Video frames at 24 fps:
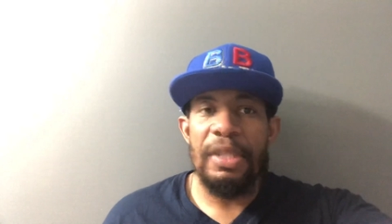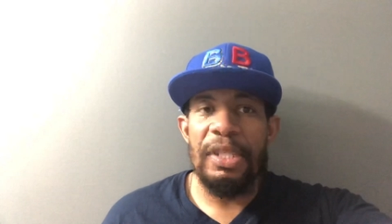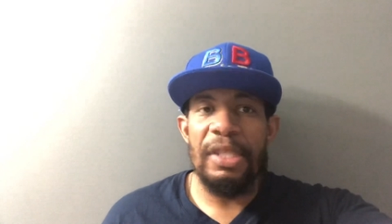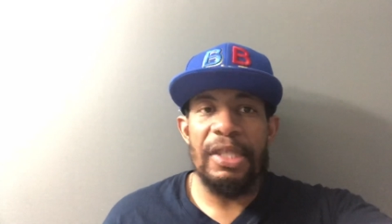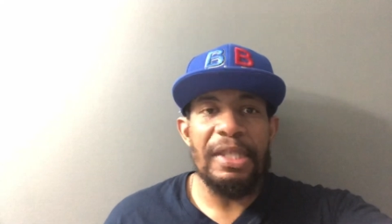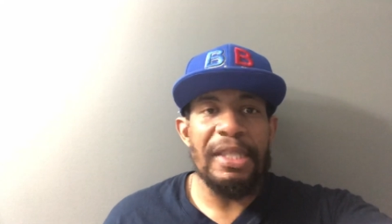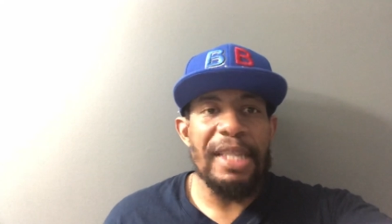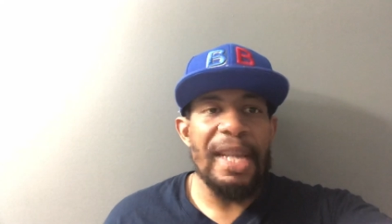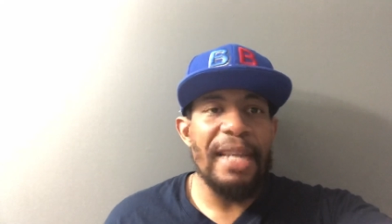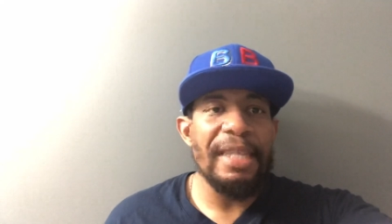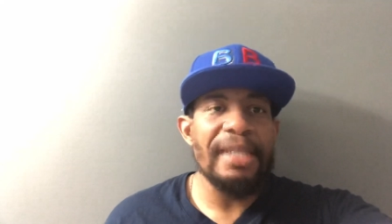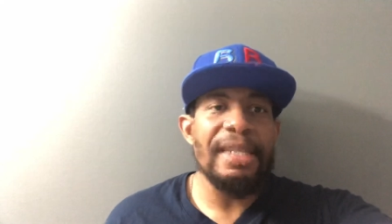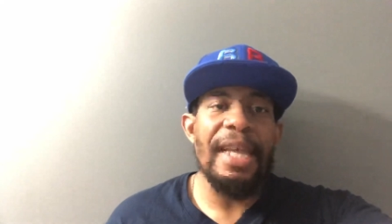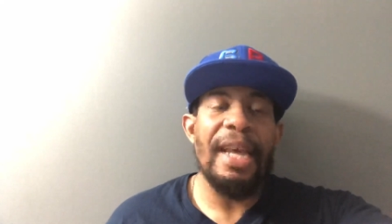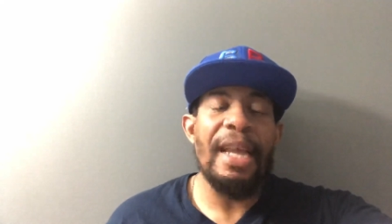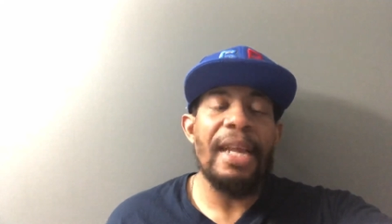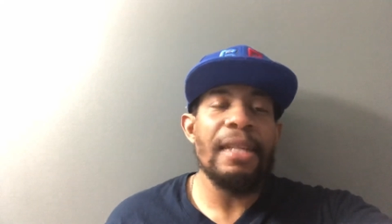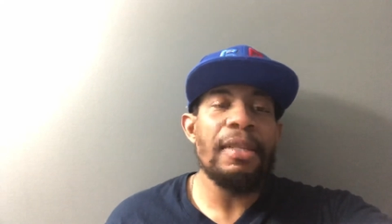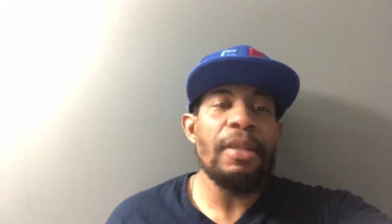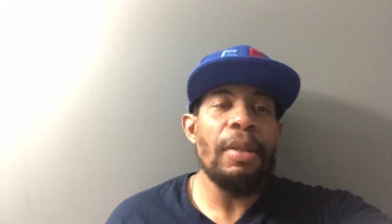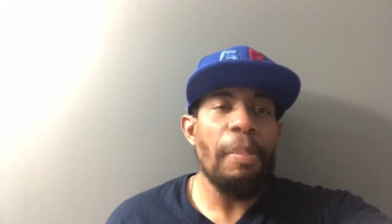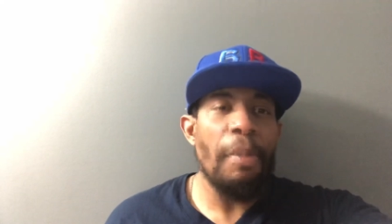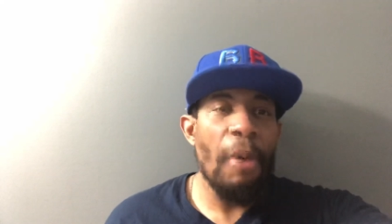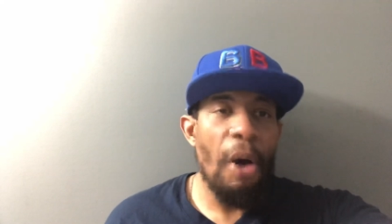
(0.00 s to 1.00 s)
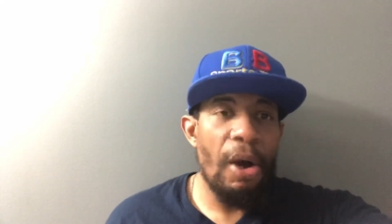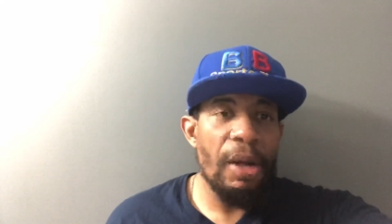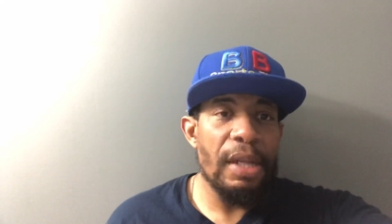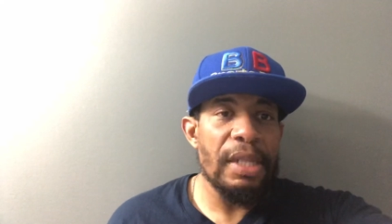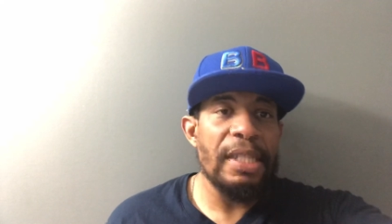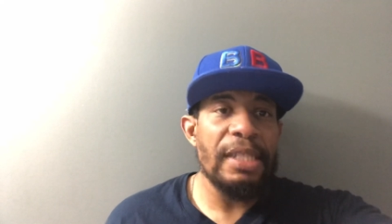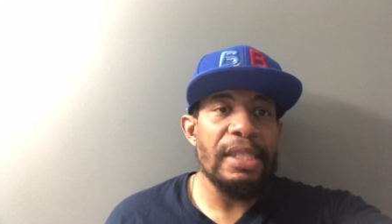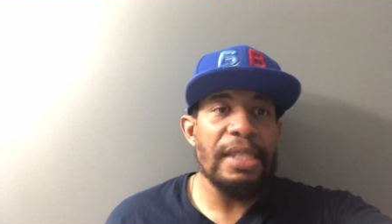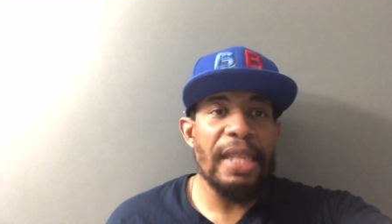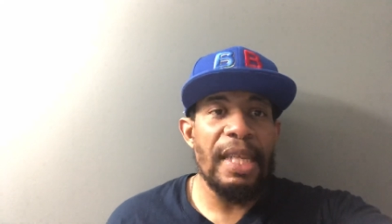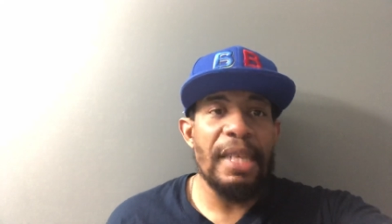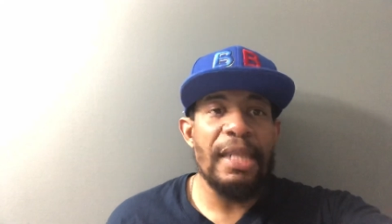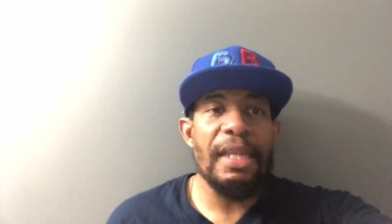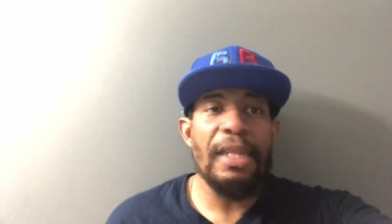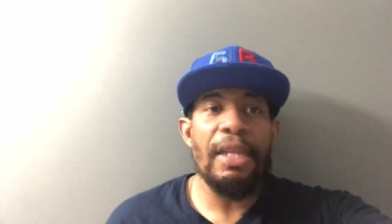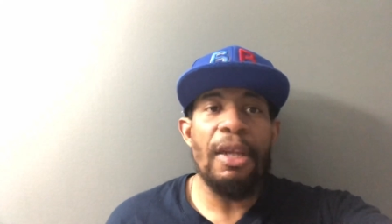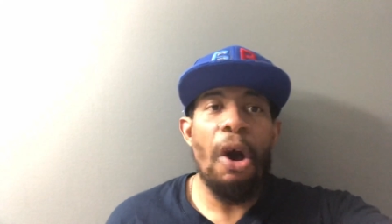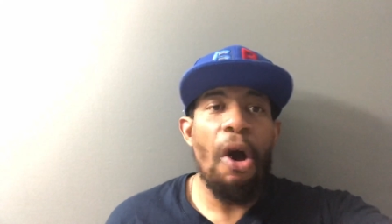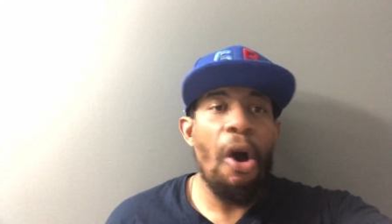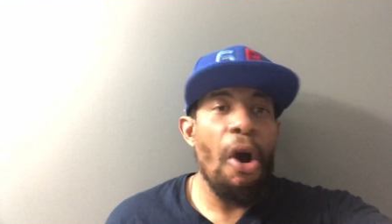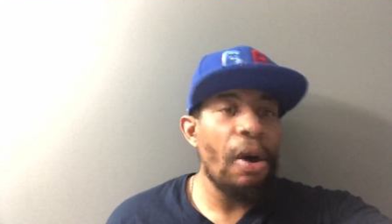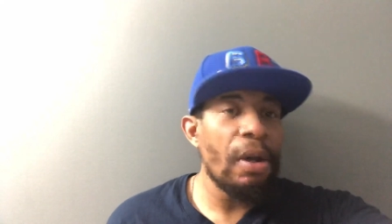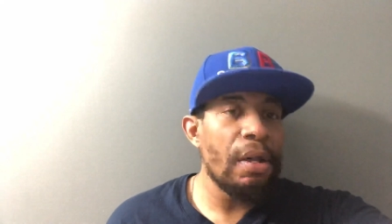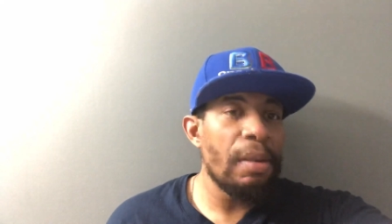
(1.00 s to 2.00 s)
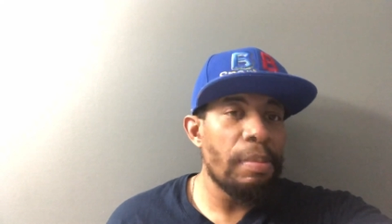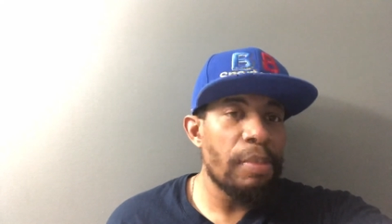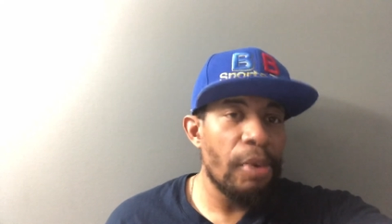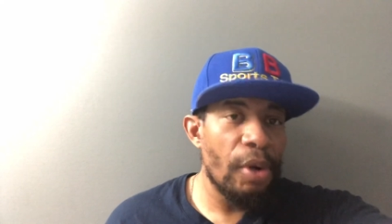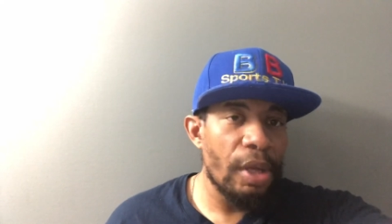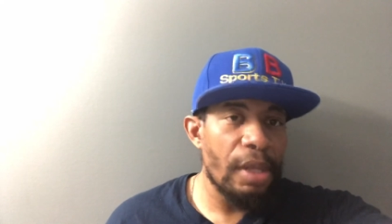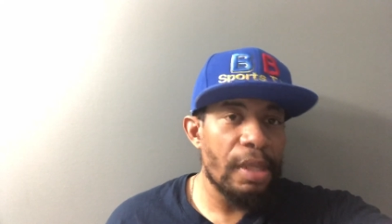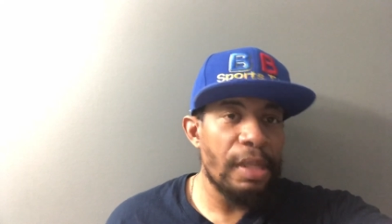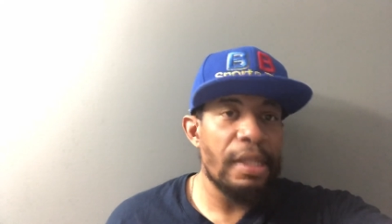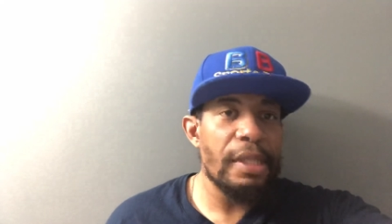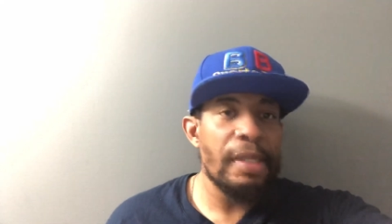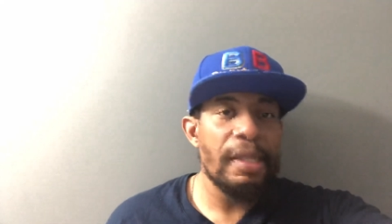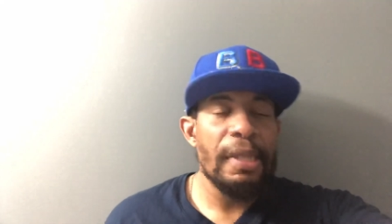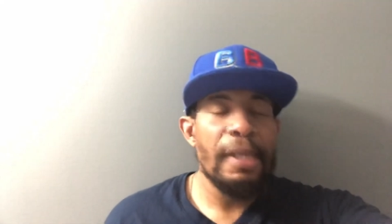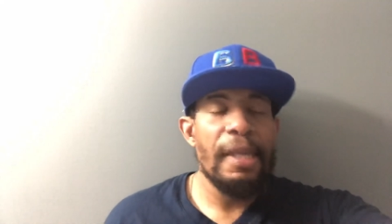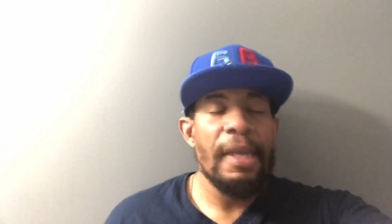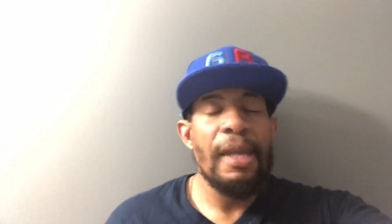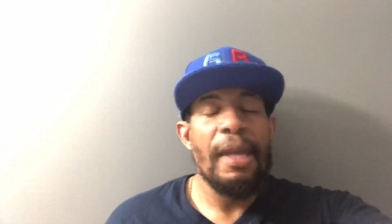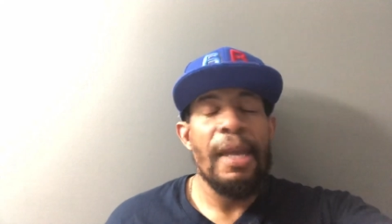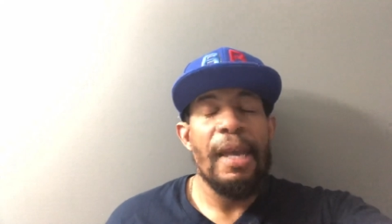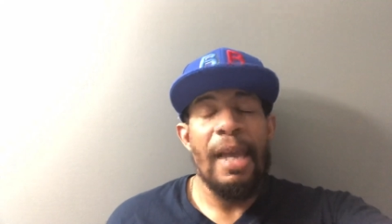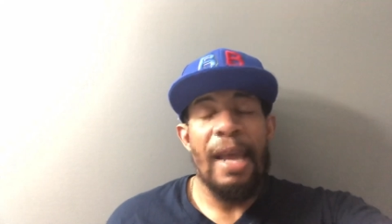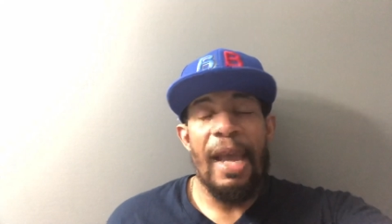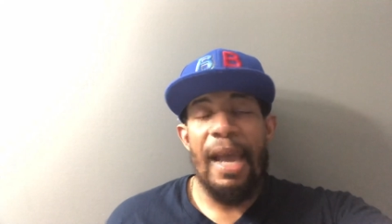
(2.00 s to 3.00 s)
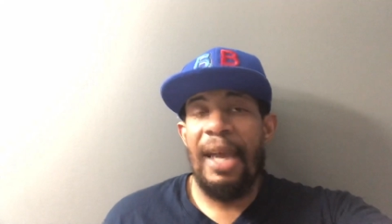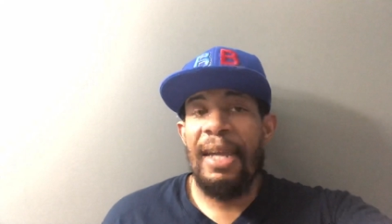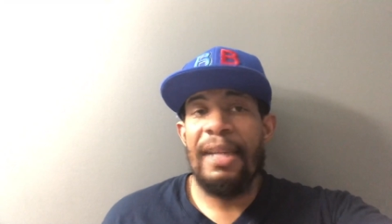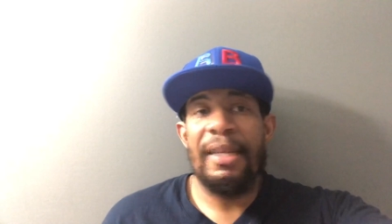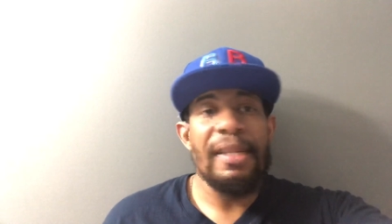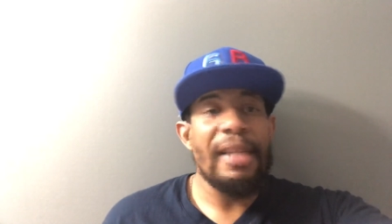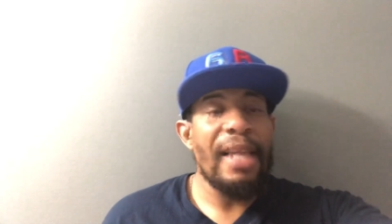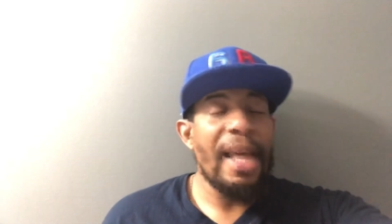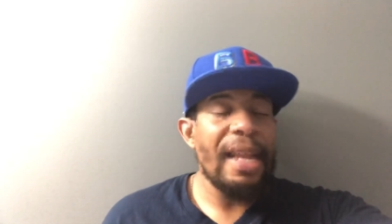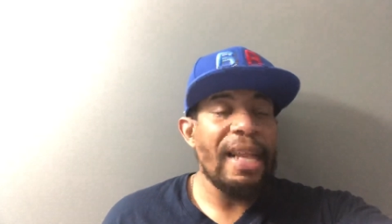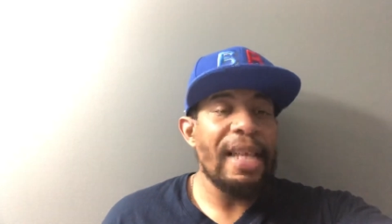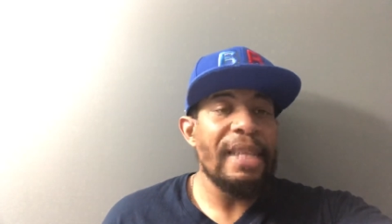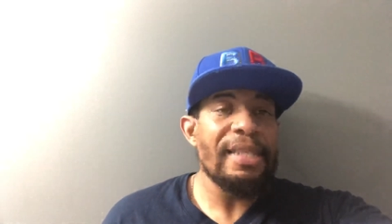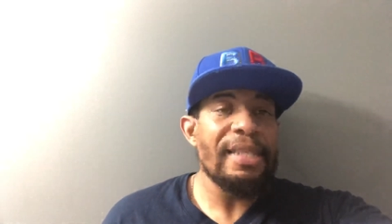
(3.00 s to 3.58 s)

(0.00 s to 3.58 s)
to stage that at the Barclays Center in the heart of Brooklyn. And like